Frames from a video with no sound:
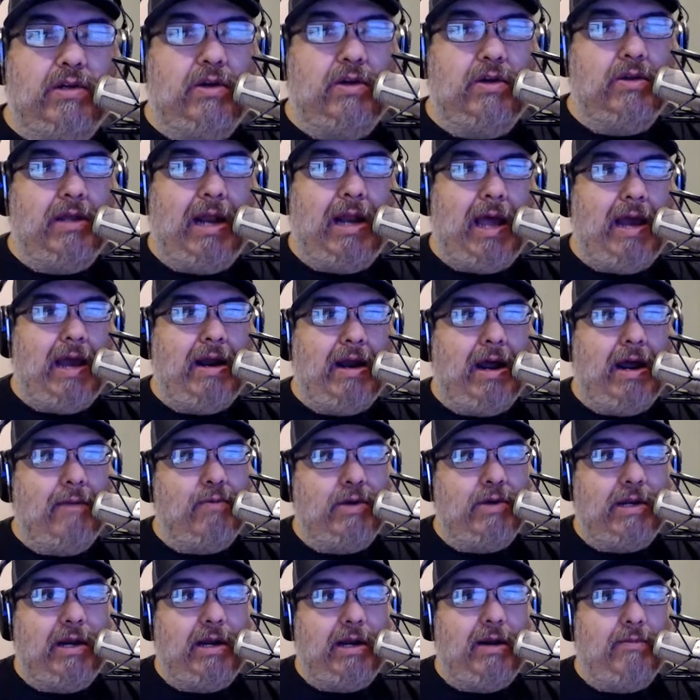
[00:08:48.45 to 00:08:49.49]
turn the light on,
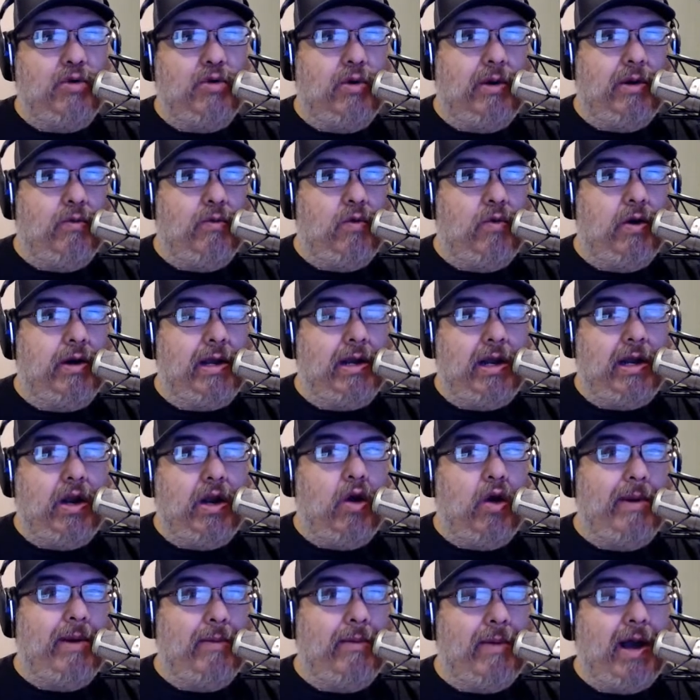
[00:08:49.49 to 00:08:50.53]
pretend I'm doing work, and
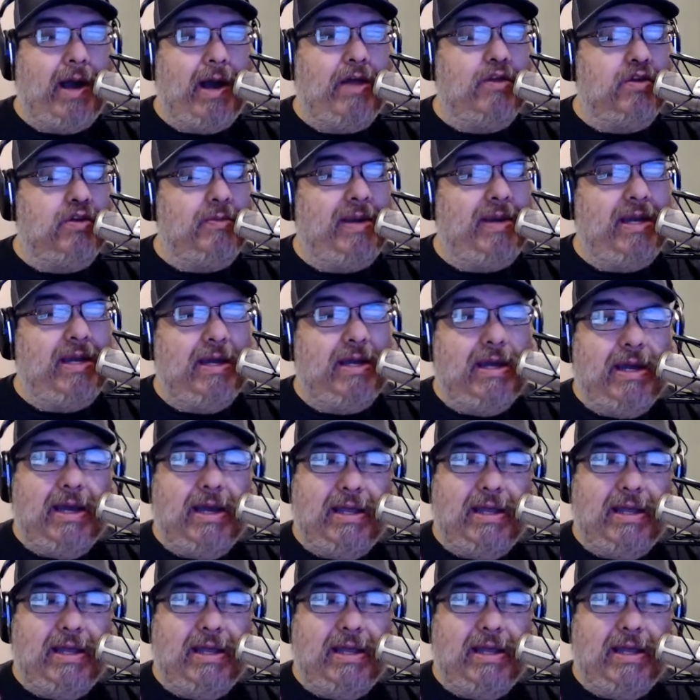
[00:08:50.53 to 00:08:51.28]
nobody bothers me.